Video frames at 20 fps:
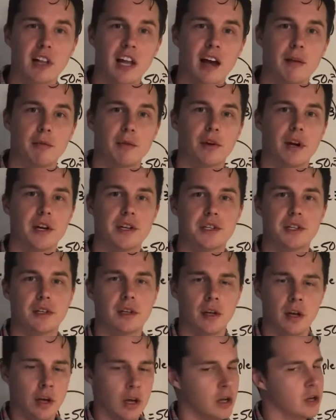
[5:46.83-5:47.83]

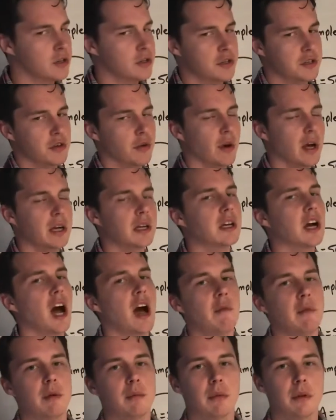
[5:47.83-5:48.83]
elaboration, just go ahead and
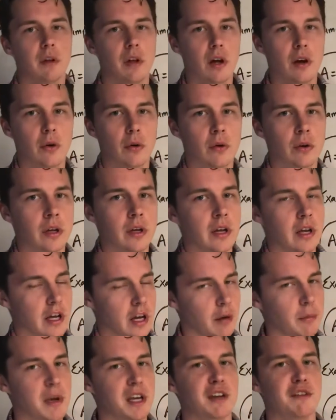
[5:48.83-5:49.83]
comment below,
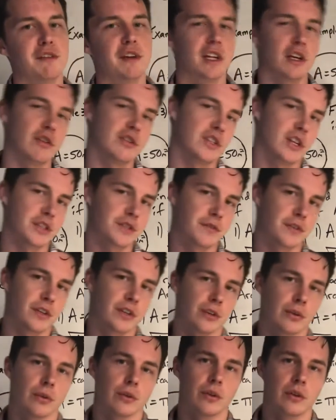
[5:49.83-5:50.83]
and I'll make a video just for
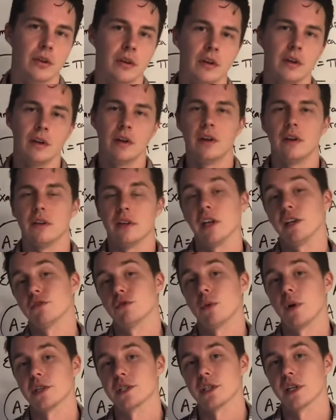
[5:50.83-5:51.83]
you. Thanks
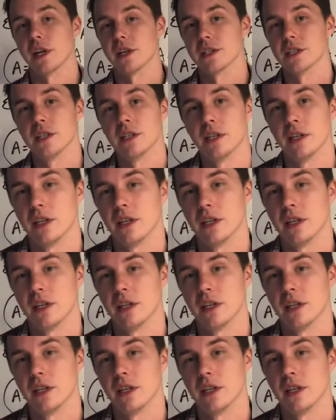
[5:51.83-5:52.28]
for watching, guys.